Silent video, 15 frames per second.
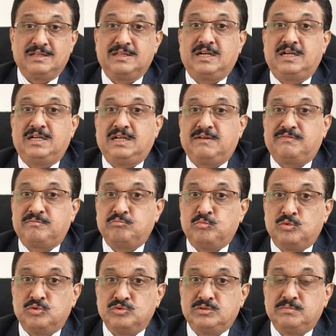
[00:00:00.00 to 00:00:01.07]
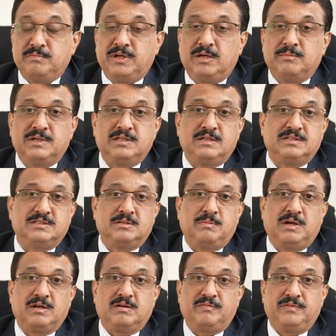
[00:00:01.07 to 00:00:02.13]
The deft moves made by the Reserve
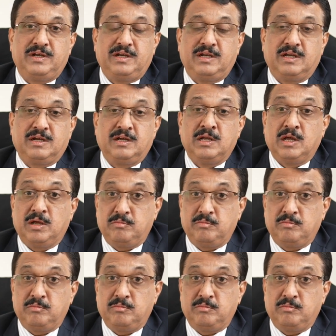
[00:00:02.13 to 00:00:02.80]
Bank of India